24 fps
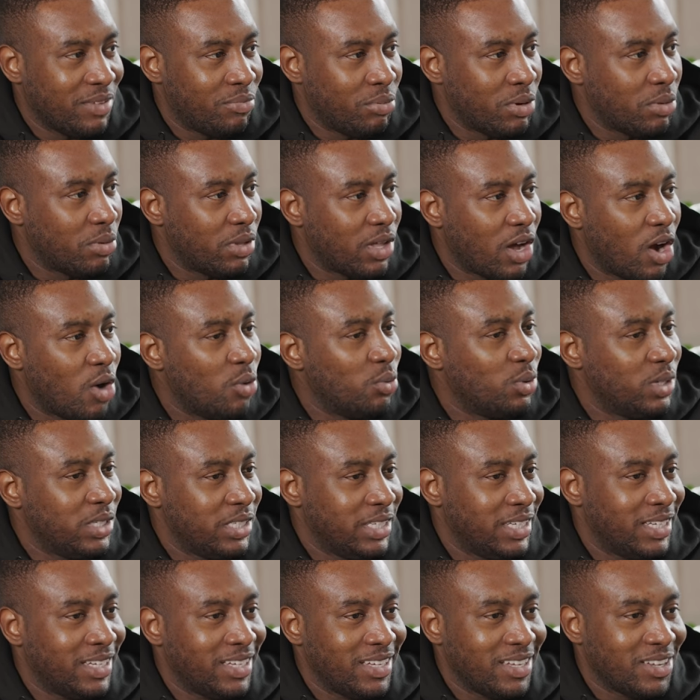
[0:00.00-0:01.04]
if we were the
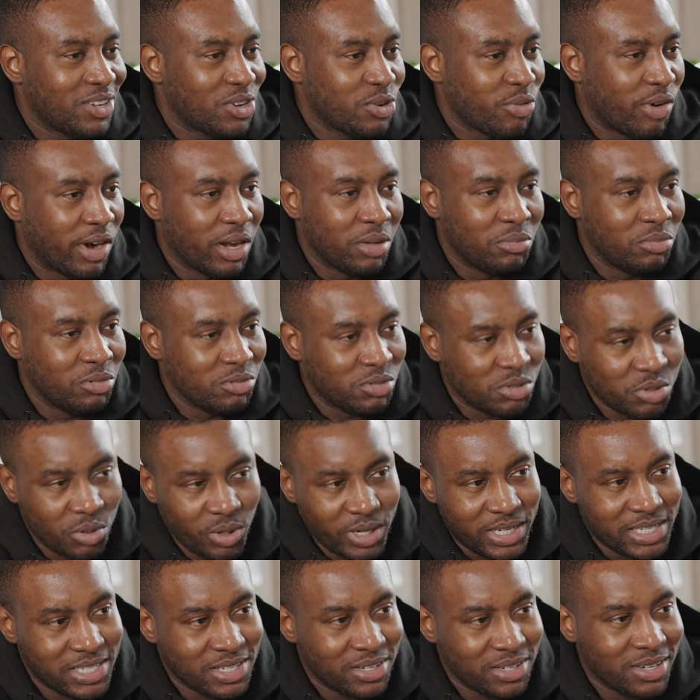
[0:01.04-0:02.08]
only credible
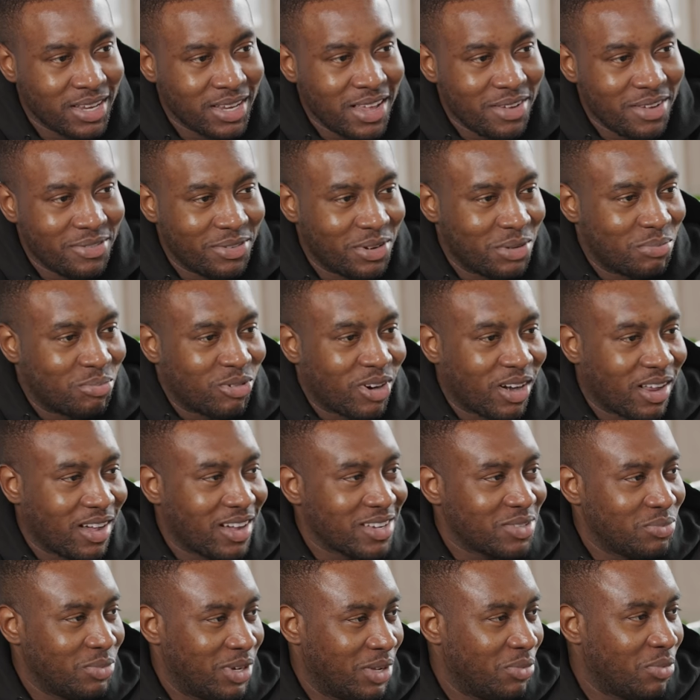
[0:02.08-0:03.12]
choice for the
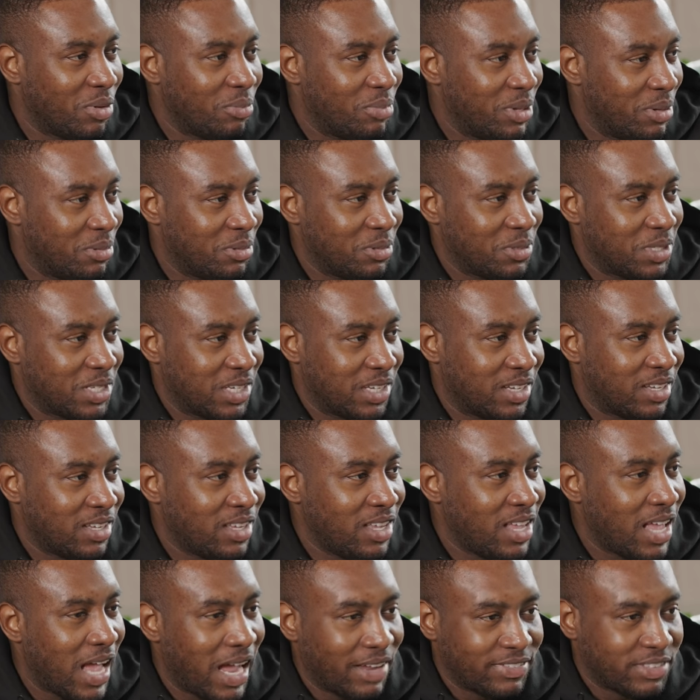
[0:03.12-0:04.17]
product, we didn't want people to
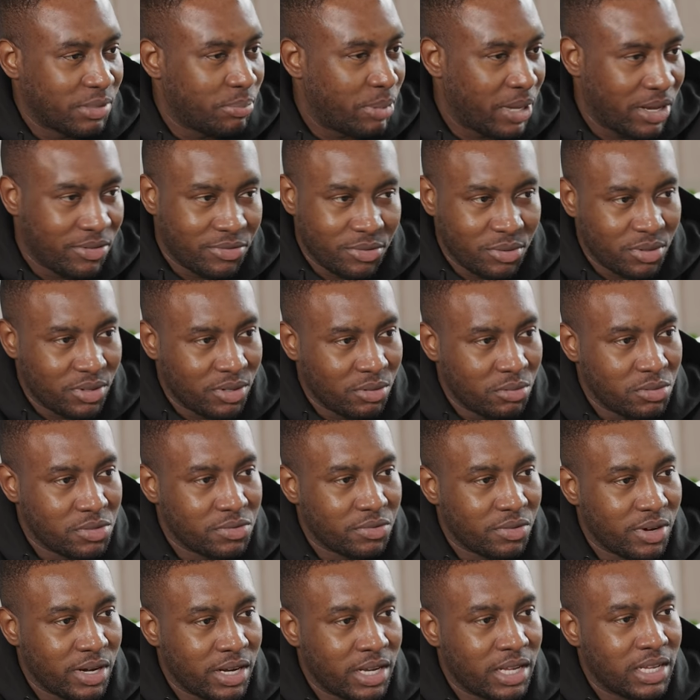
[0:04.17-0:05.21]
have to pay through the nose
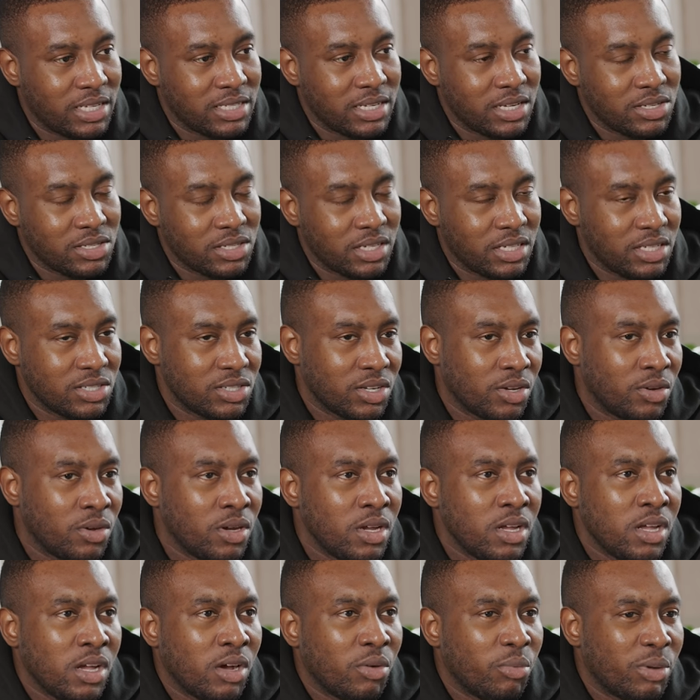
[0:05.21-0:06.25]
for it, essentially. So
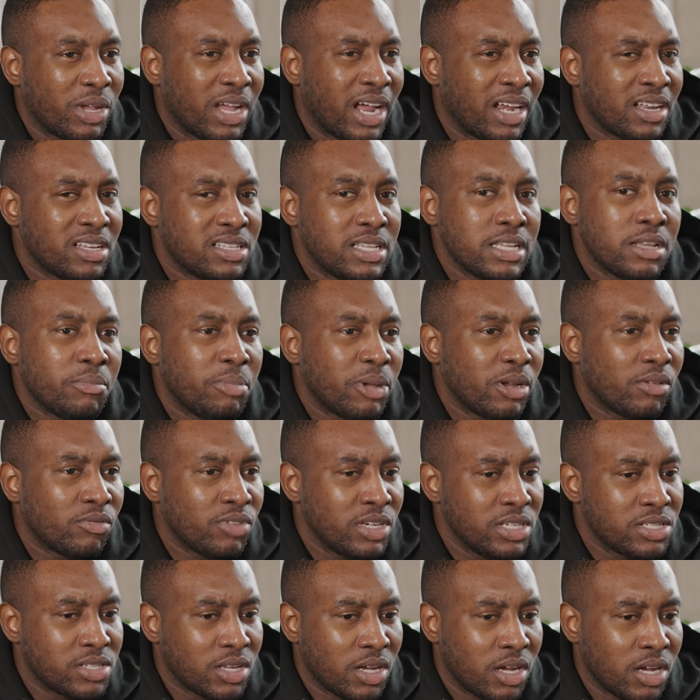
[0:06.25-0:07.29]
we kind of did a bit of
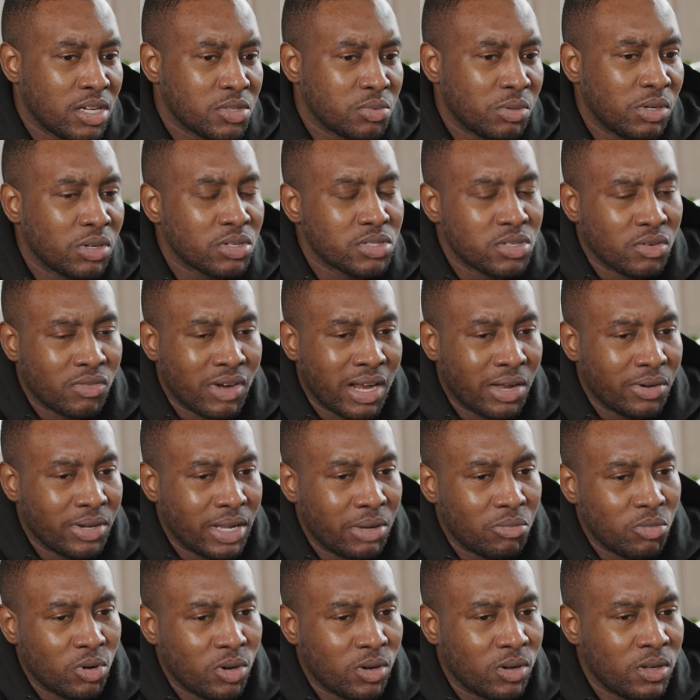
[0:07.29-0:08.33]
research. We looked around
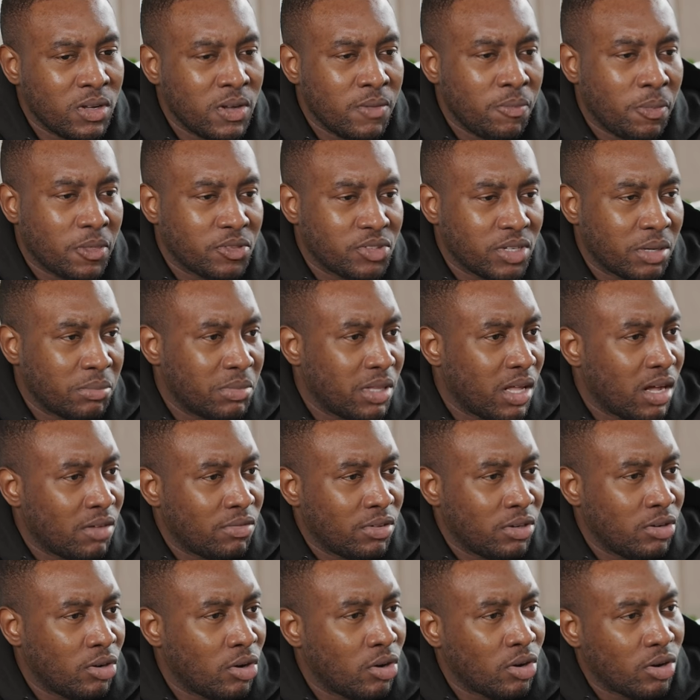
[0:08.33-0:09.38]
at what some of the
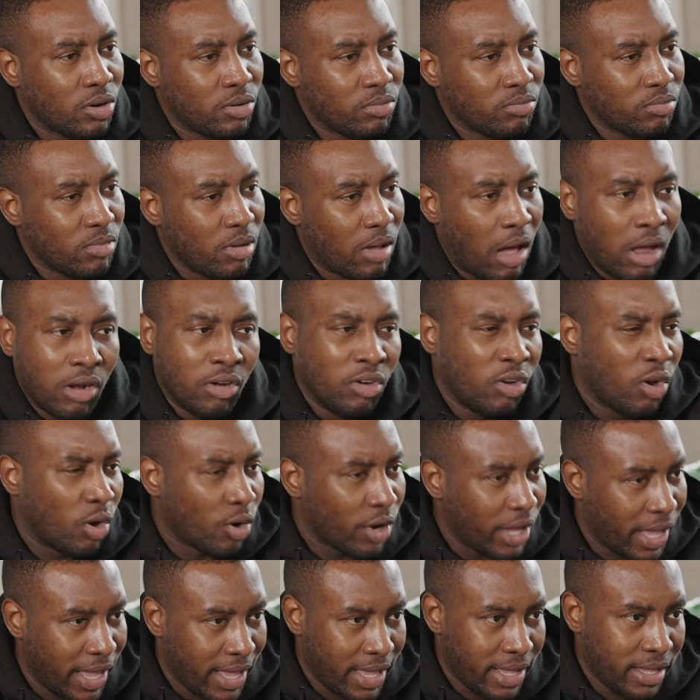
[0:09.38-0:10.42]
other long,
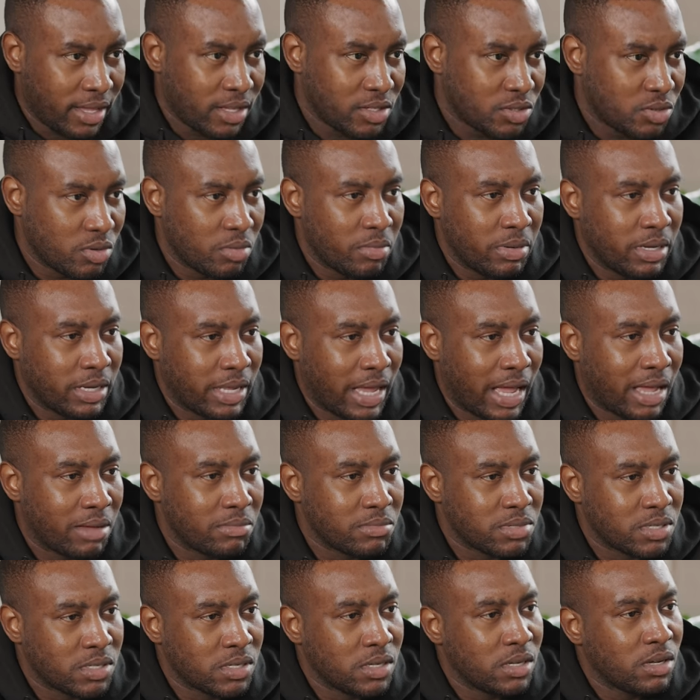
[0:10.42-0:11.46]
long hair swimming
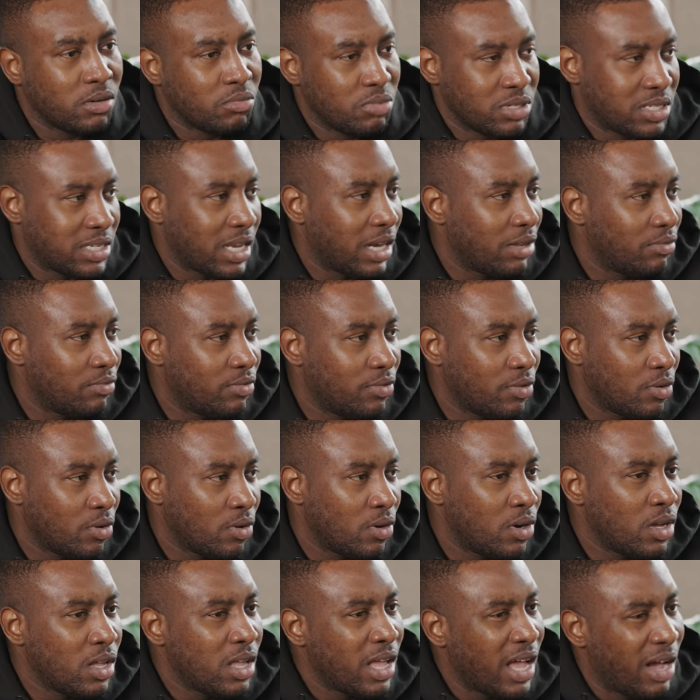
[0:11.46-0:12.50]
caps were selling
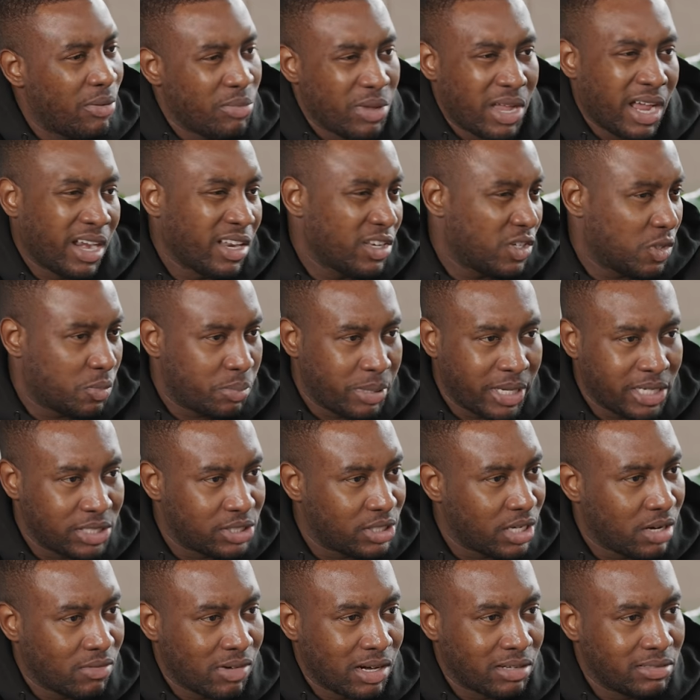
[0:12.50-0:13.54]
for. And we kind of just
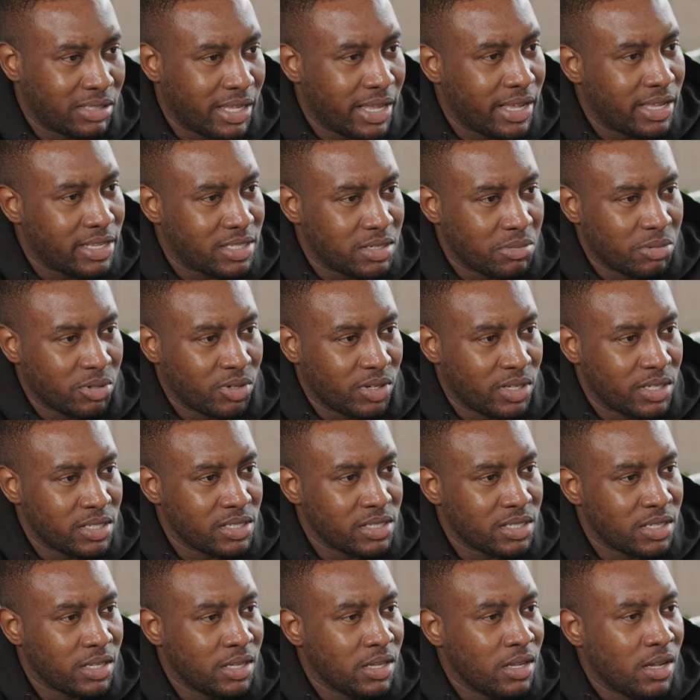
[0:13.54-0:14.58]
pitched it around there, to be
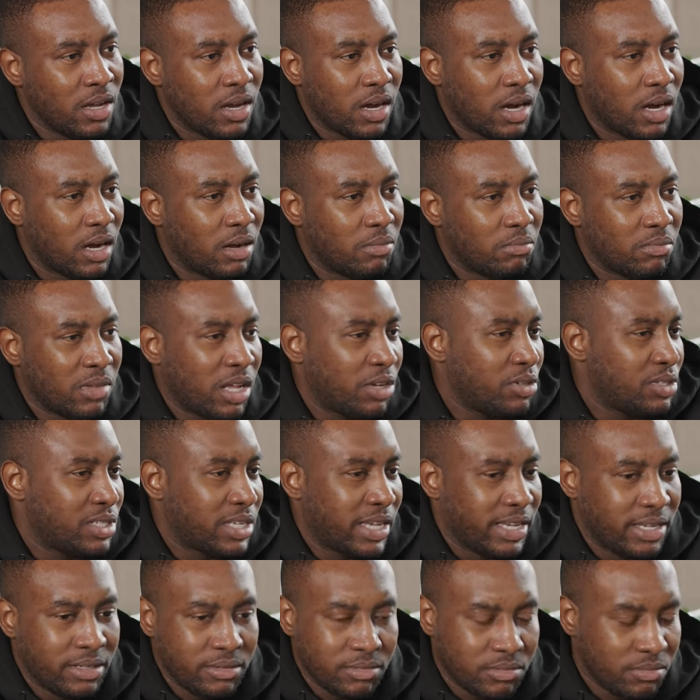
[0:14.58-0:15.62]
honest. Um, like you
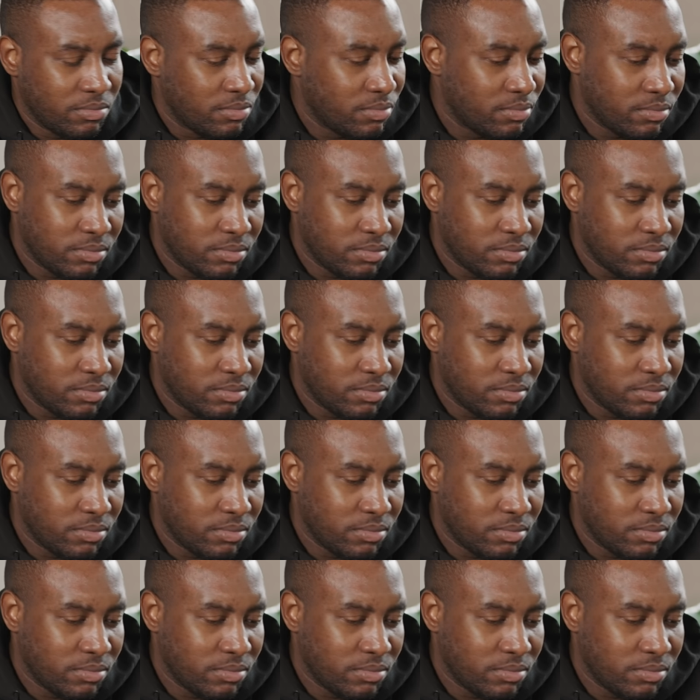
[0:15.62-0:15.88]
say,